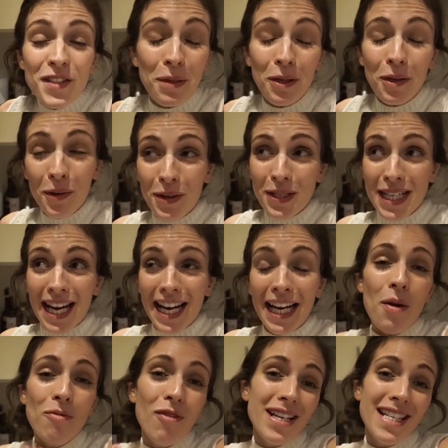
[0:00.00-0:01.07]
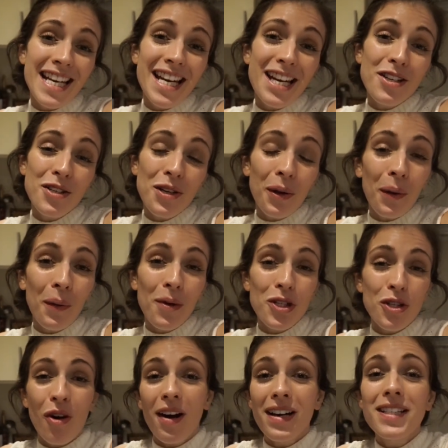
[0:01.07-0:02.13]
it's been a long day. I'm ready to
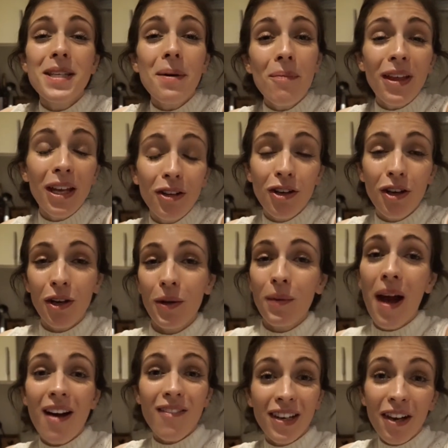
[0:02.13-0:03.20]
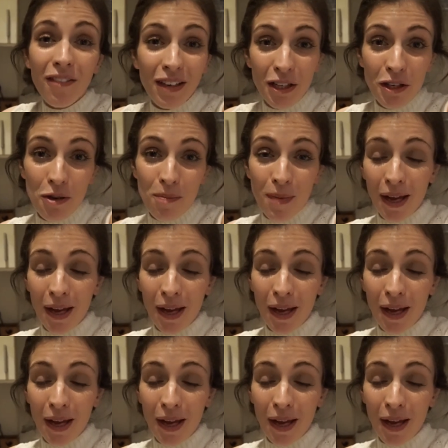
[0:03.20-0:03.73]
try something new, have a lovely new